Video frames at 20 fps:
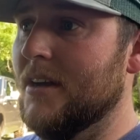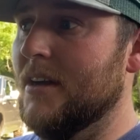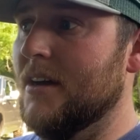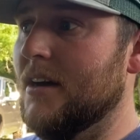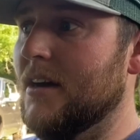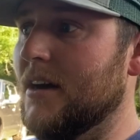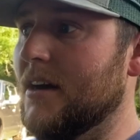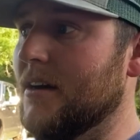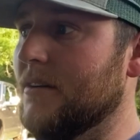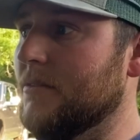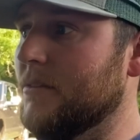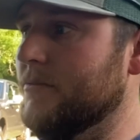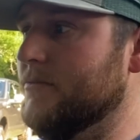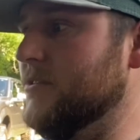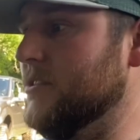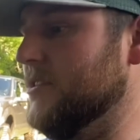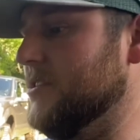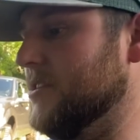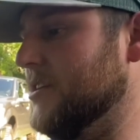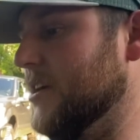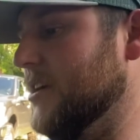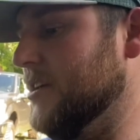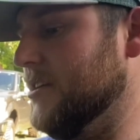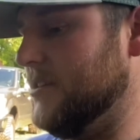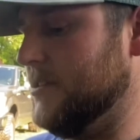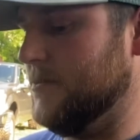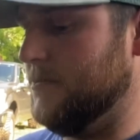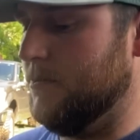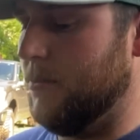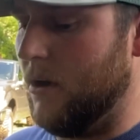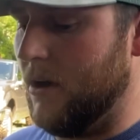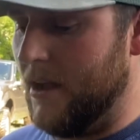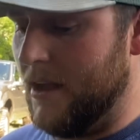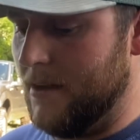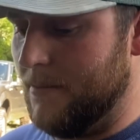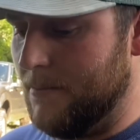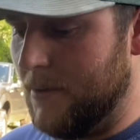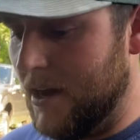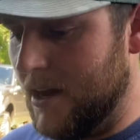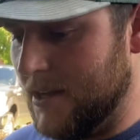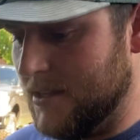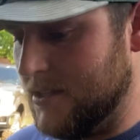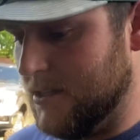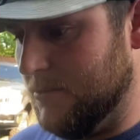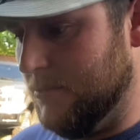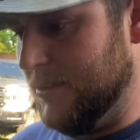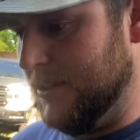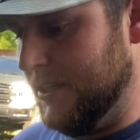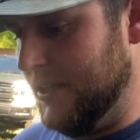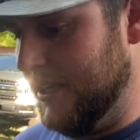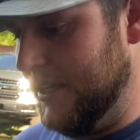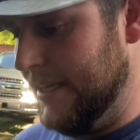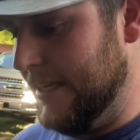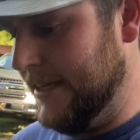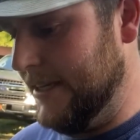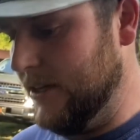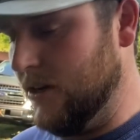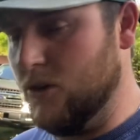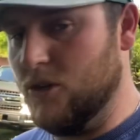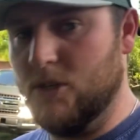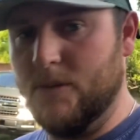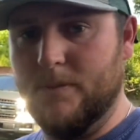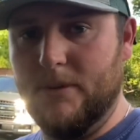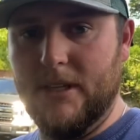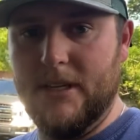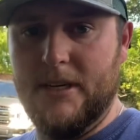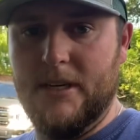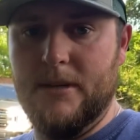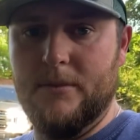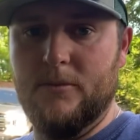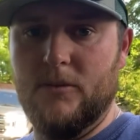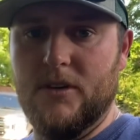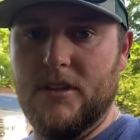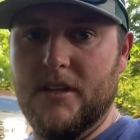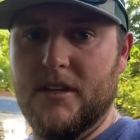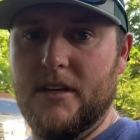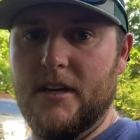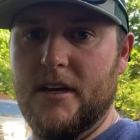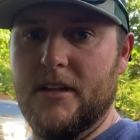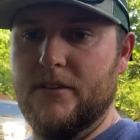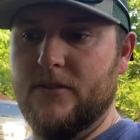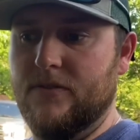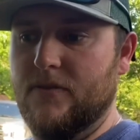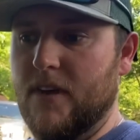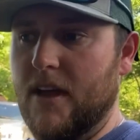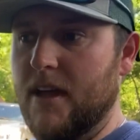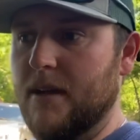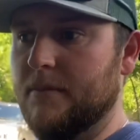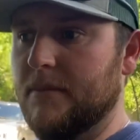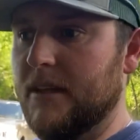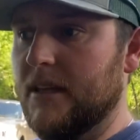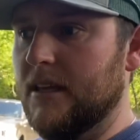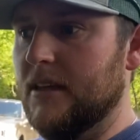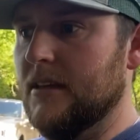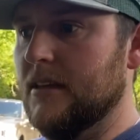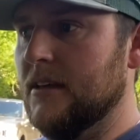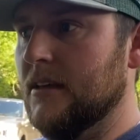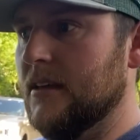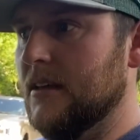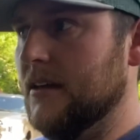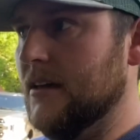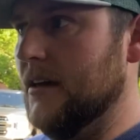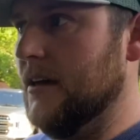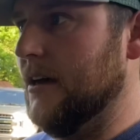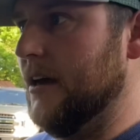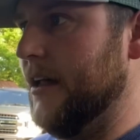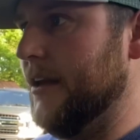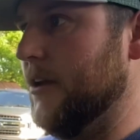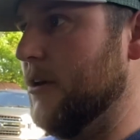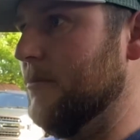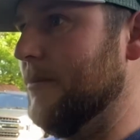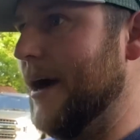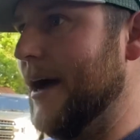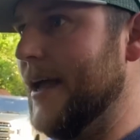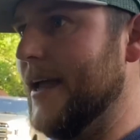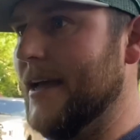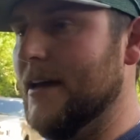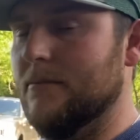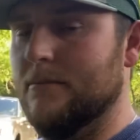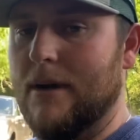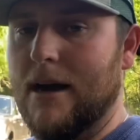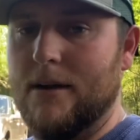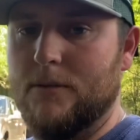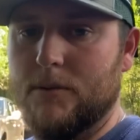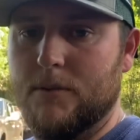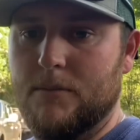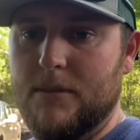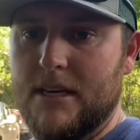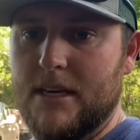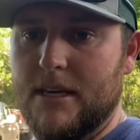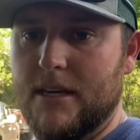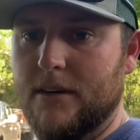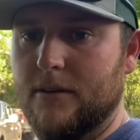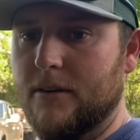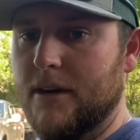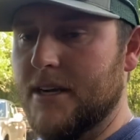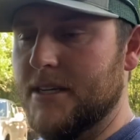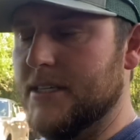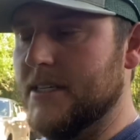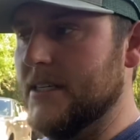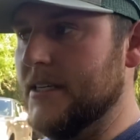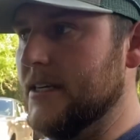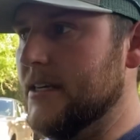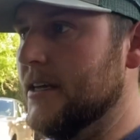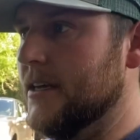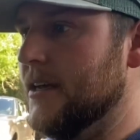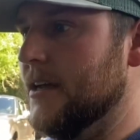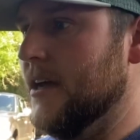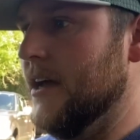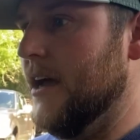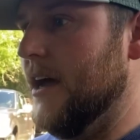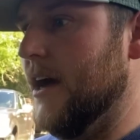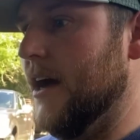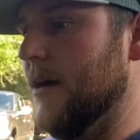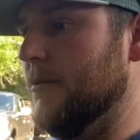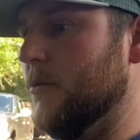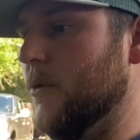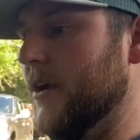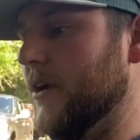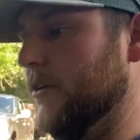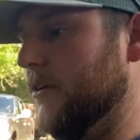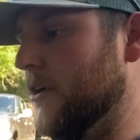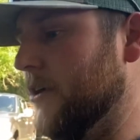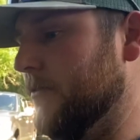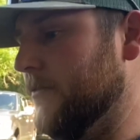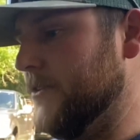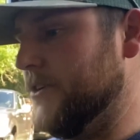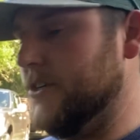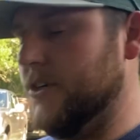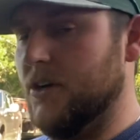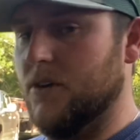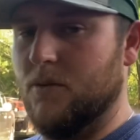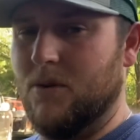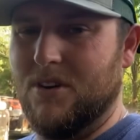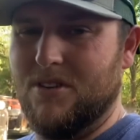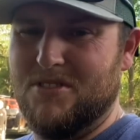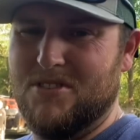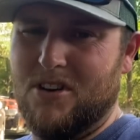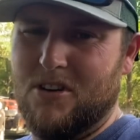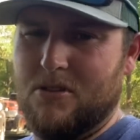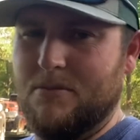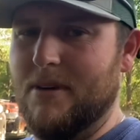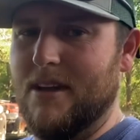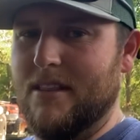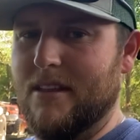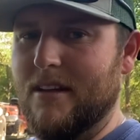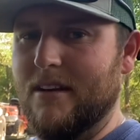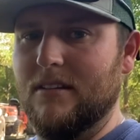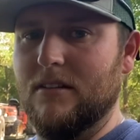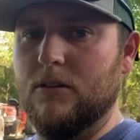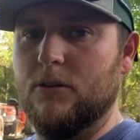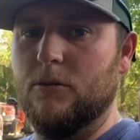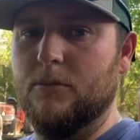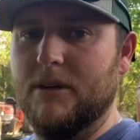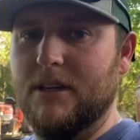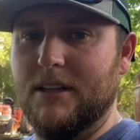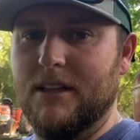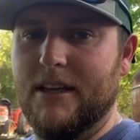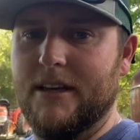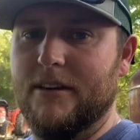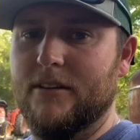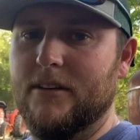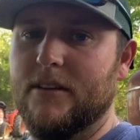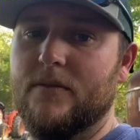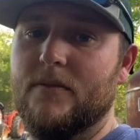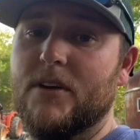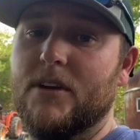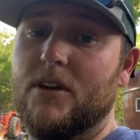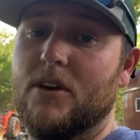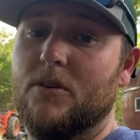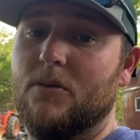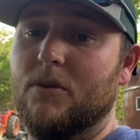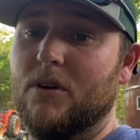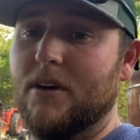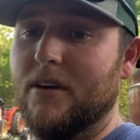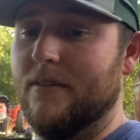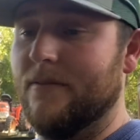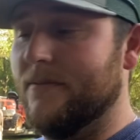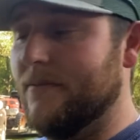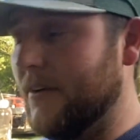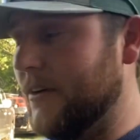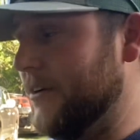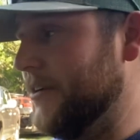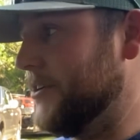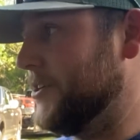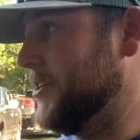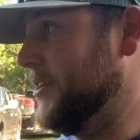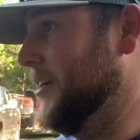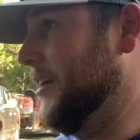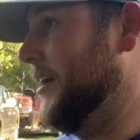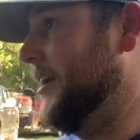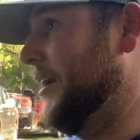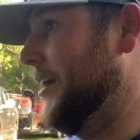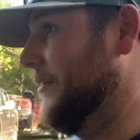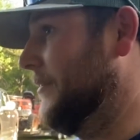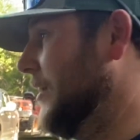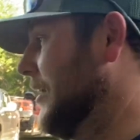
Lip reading: We've discussed possibly, splitting them with another family. I know my aunt would be interested, but we don't know for sure. We're going to talk about that a little bit later in the video. We're going to first, I've got